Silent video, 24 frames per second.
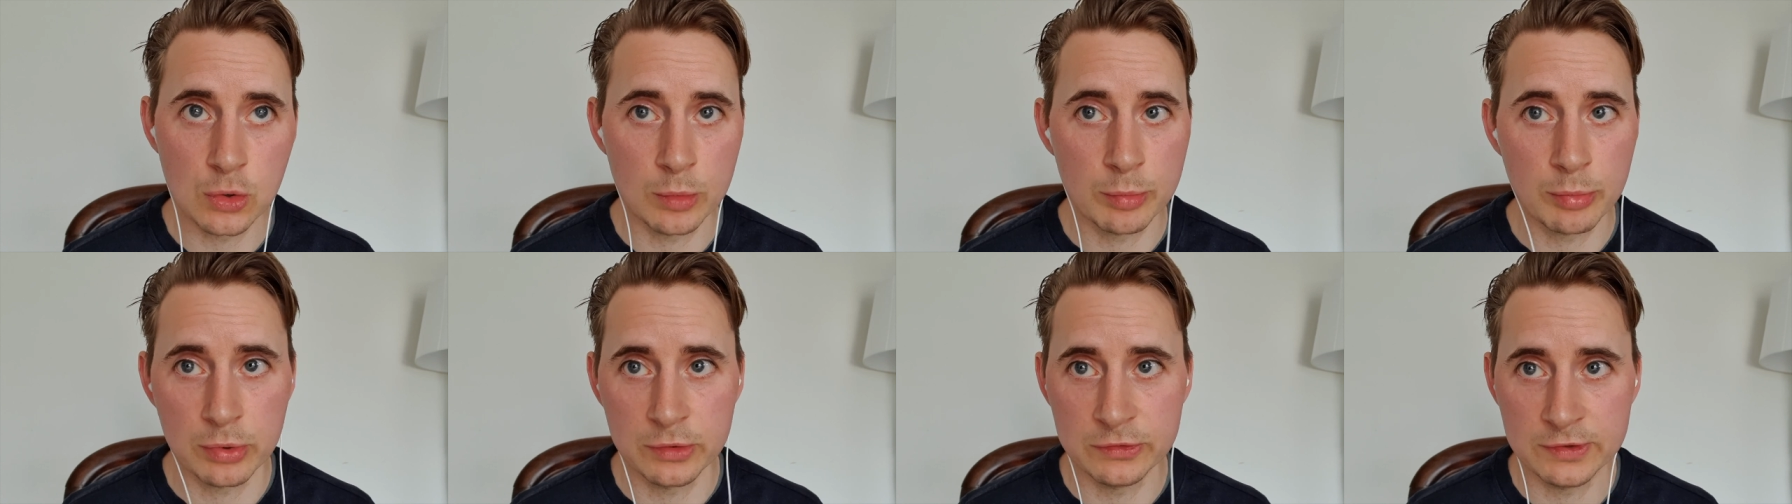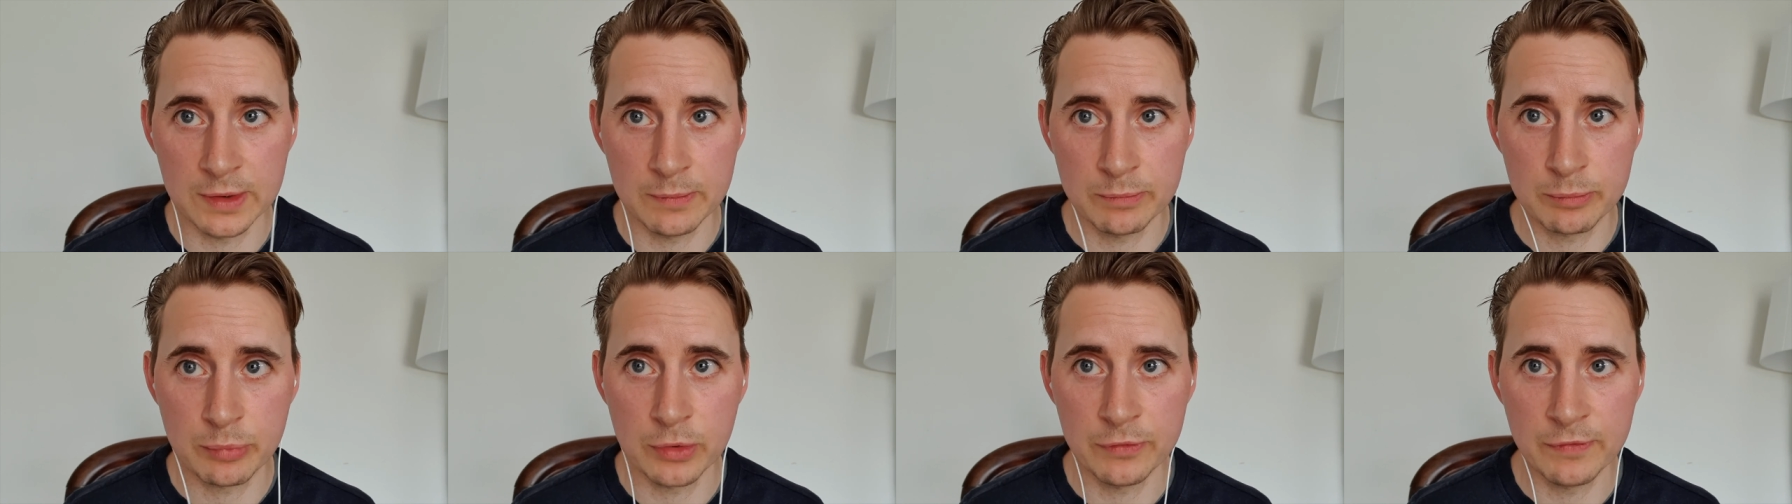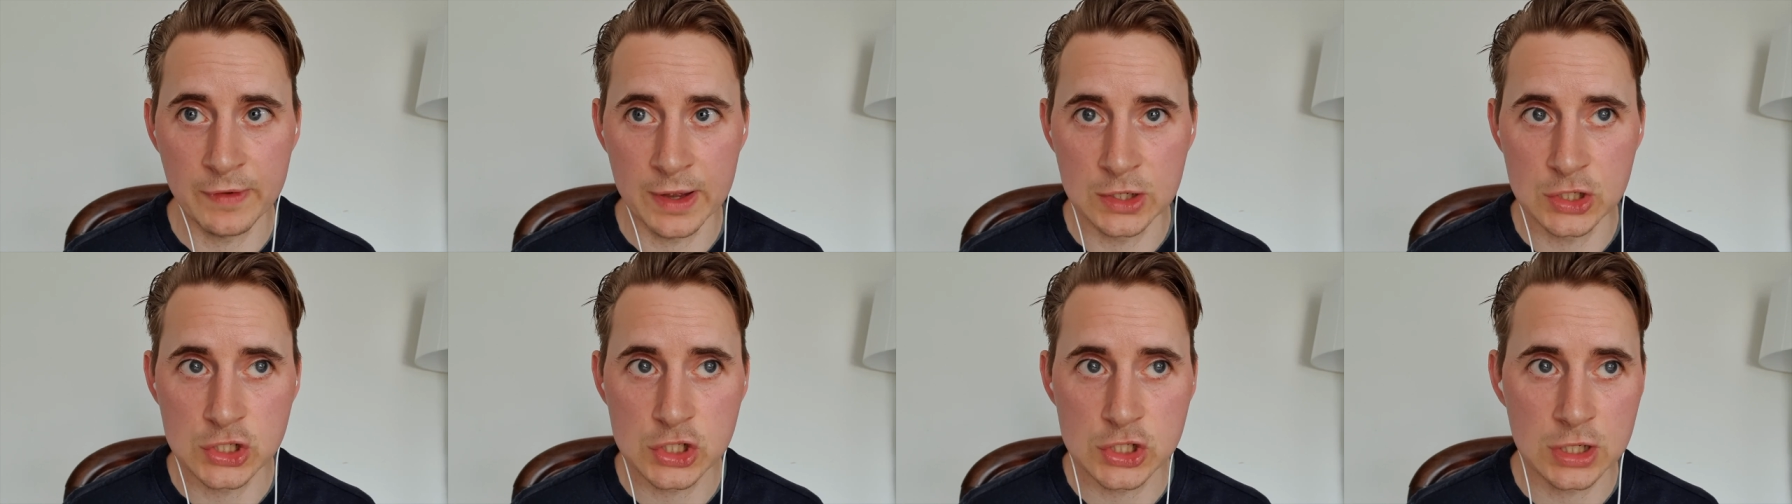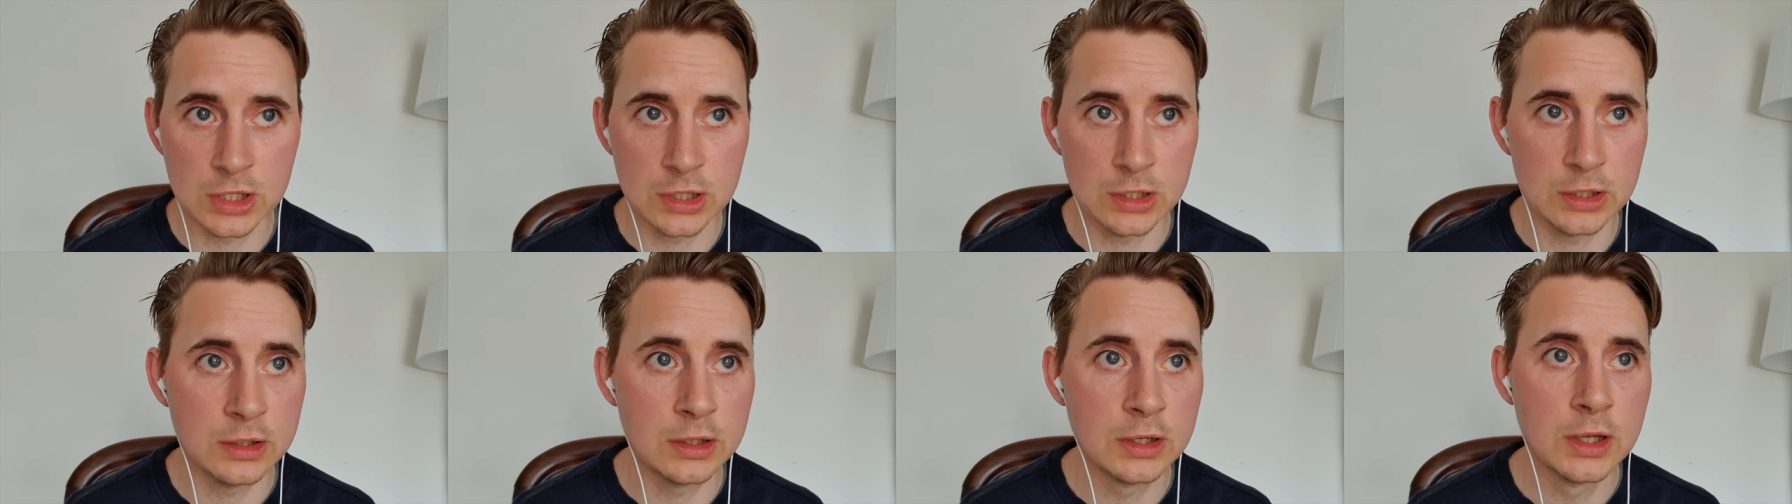pre-
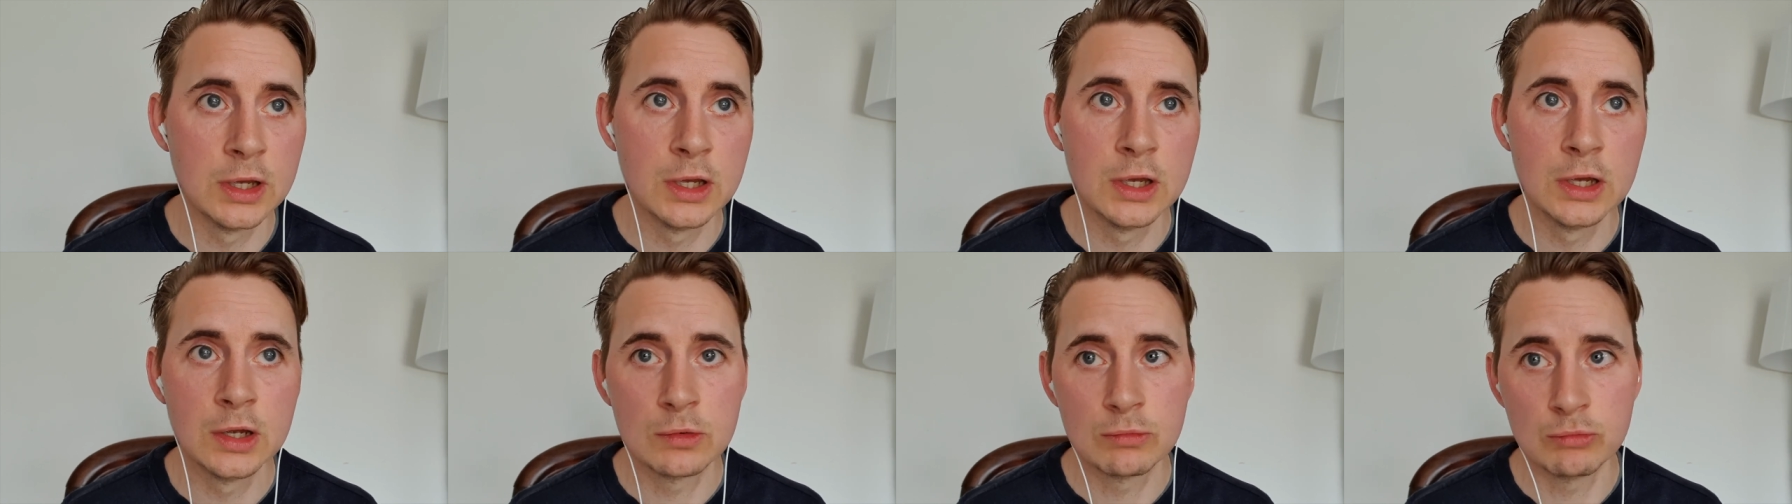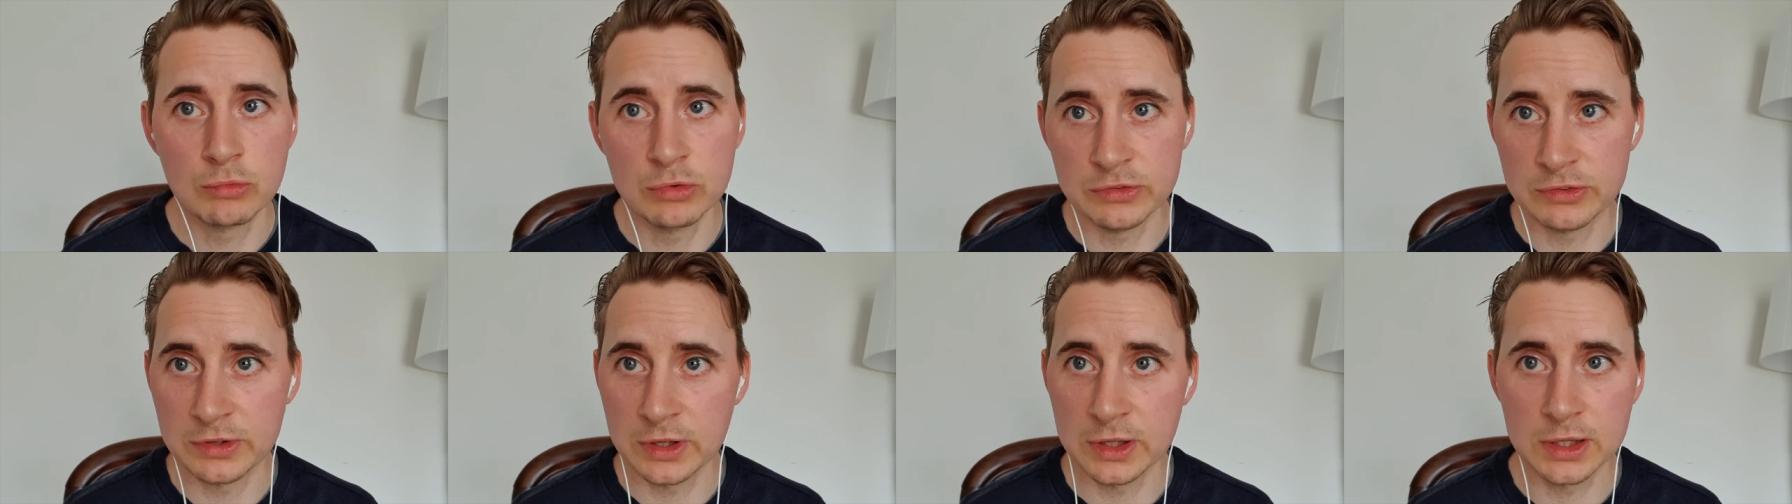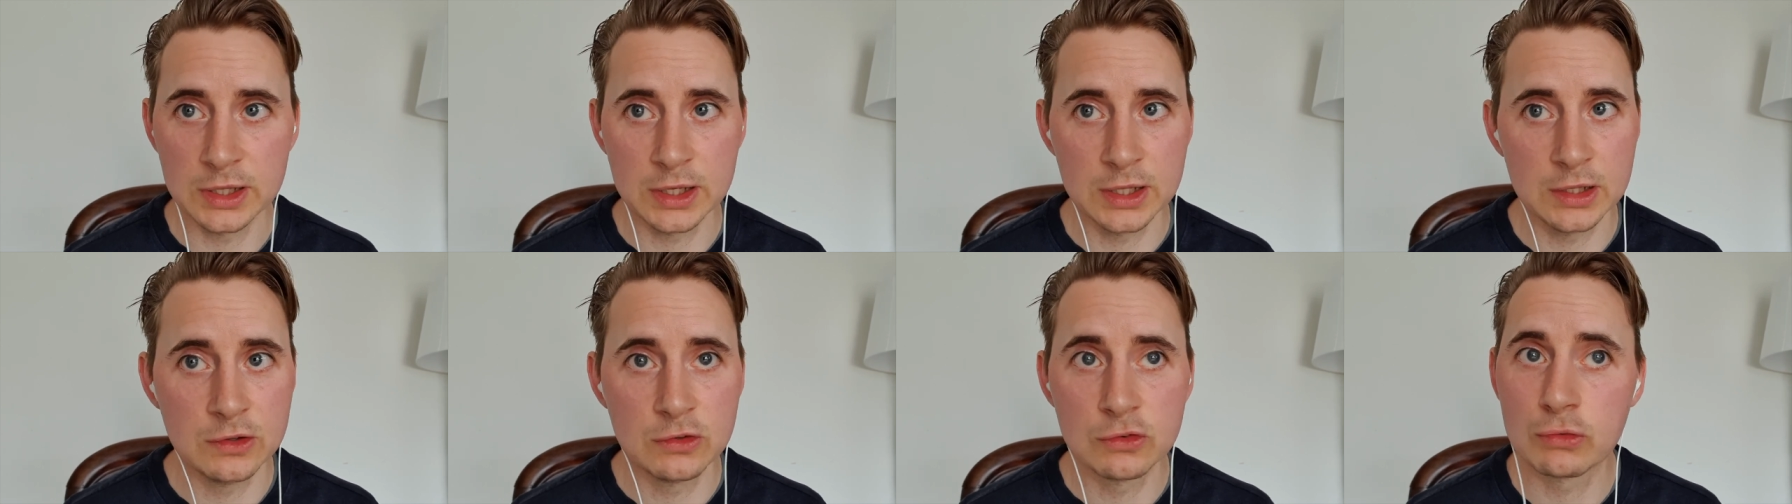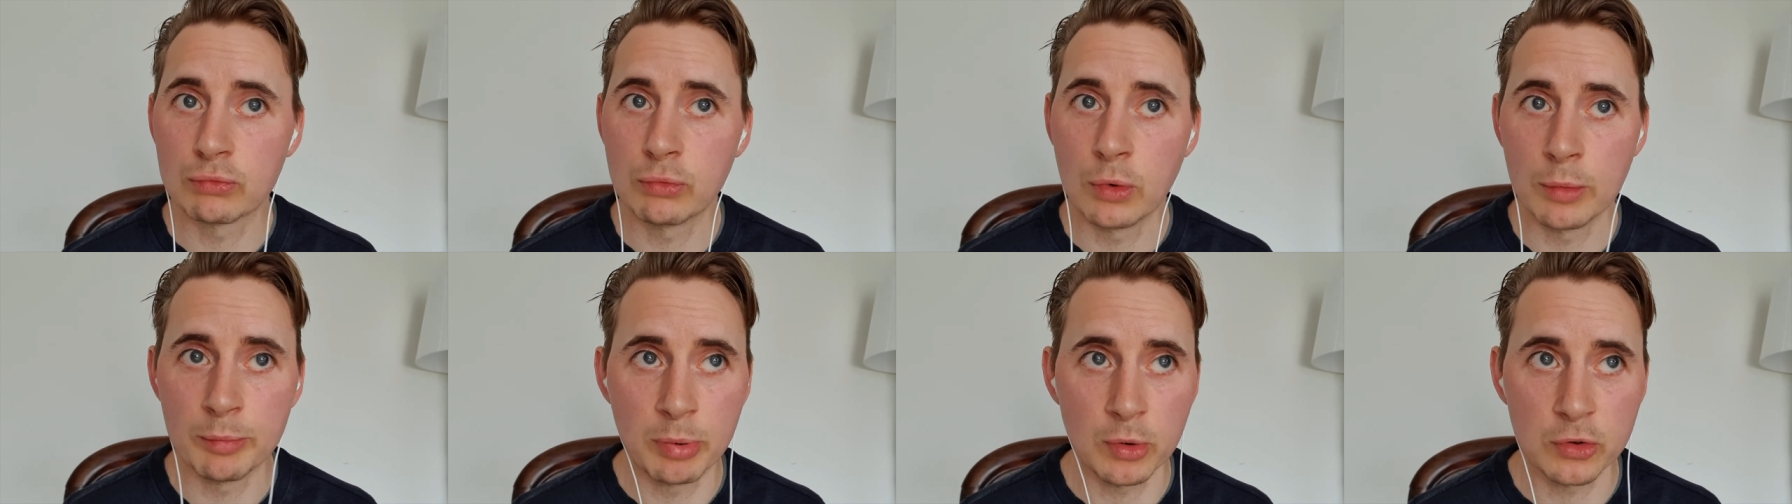prevention, resilience,
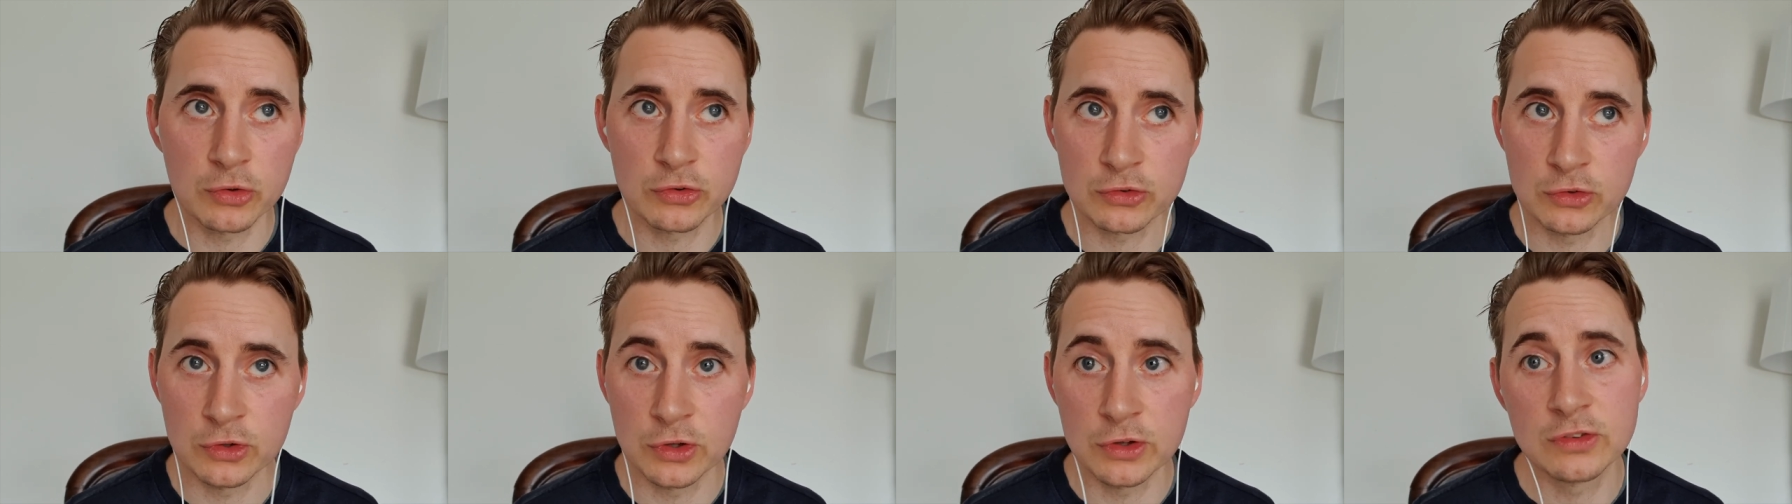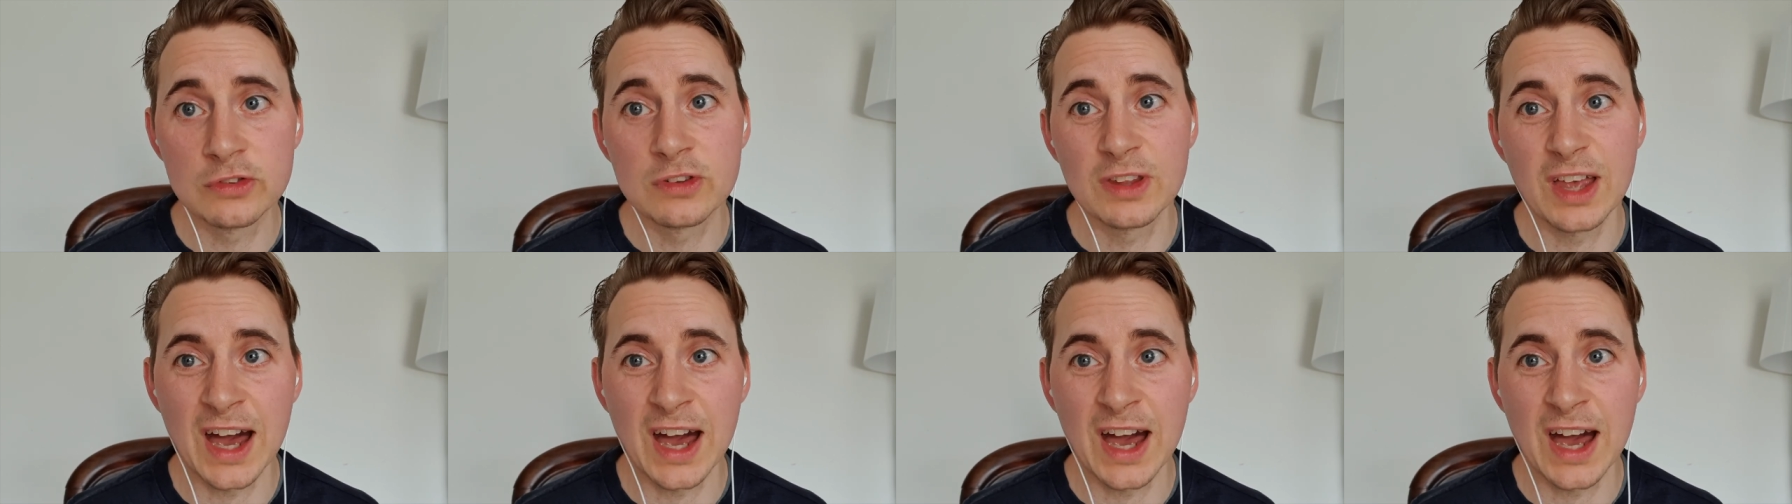robustness,